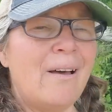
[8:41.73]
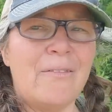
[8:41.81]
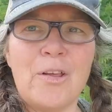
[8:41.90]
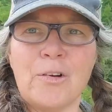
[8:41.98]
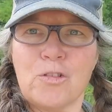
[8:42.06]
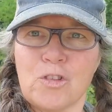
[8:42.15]

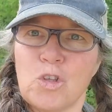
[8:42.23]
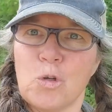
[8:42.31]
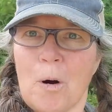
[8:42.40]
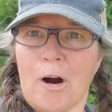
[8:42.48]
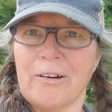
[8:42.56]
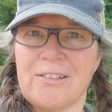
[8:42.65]
there's two
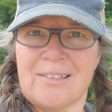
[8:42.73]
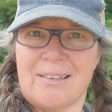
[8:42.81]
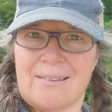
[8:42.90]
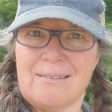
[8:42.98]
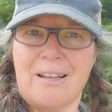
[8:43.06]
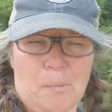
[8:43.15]
parts
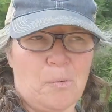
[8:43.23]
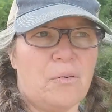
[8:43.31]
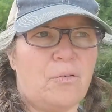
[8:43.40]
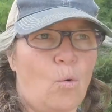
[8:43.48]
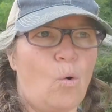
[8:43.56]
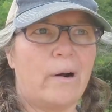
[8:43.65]
to number
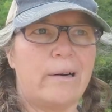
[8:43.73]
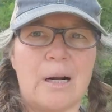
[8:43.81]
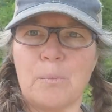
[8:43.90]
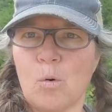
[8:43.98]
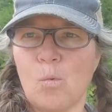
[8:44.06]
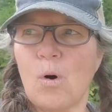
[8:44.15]
four.
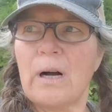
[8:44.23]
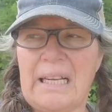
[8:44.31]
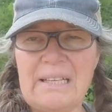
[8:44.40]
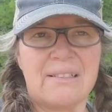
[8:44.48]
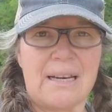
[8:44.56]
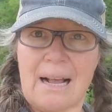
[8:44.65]
Number one
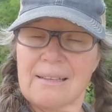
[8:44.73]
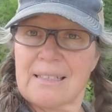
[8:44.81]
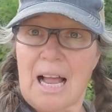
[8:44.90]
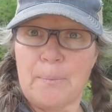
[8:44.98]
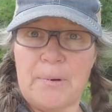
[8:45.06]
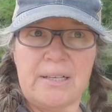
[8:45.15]
is not
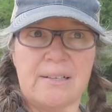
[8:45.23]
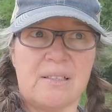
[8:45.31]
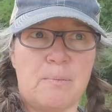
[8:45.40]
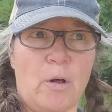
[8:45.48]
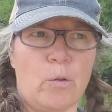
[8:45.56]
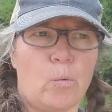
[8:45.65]
stopping to
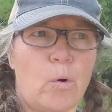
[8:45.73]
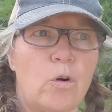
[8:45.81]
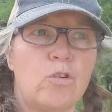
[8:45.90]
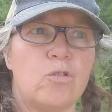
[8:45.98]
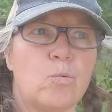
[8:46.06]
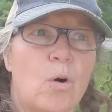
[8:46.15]
smell the
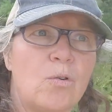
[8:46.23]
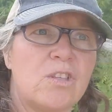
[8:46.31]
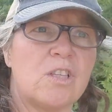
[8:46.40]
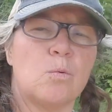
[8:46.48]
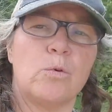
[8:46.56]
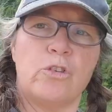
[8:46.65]
ro
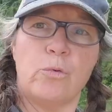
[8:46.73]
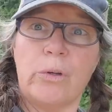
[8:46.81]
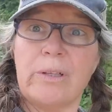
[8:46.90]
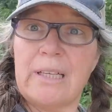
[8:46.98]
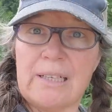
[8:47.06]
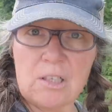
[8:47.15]
roses, which
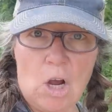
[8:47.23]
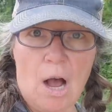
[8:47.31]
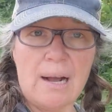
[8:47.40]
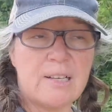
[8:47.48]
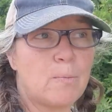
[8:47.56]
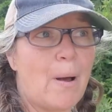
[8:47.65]
really is
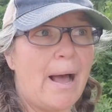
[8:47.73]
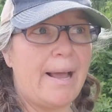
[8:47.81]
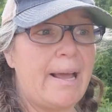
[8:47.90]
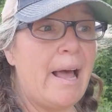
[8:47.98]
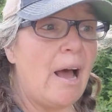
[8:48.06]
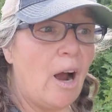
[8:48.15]
caused
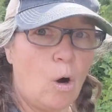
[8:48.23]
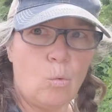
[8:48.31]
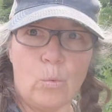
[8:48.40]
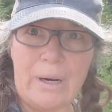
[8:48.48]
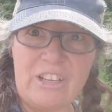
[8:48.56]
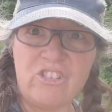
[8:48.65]
by a
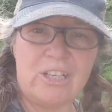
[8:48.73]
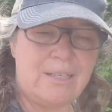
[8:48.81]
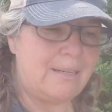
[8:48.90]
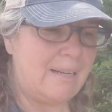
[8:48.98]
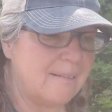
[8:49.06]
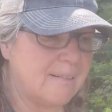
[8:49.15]

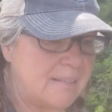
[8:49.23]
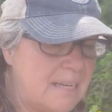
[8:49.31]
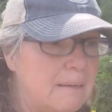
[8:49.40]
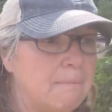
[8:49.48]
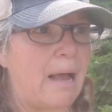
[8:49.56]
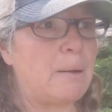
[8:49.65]
rigidness
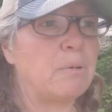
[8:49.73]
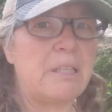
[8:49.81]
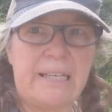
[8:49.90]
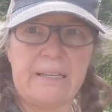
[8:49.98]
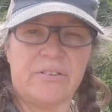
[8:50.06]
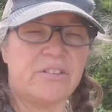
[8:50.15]
in my
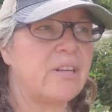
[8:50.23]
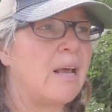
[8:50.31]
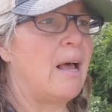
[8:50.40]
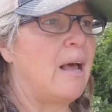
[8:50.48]
beliefs.